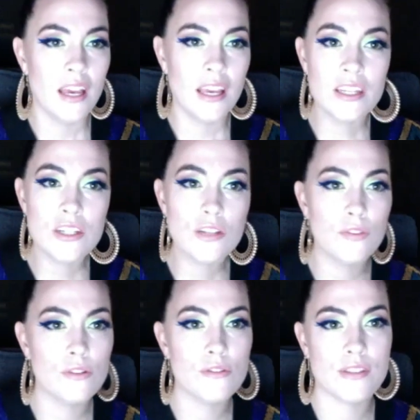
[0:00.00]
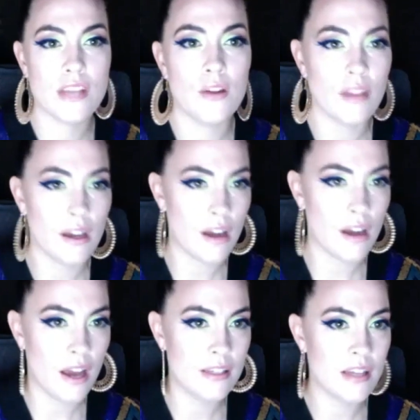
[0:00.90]
interviews and all that kind
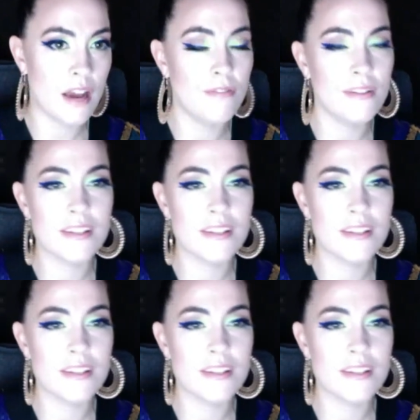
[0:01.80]
of stuff,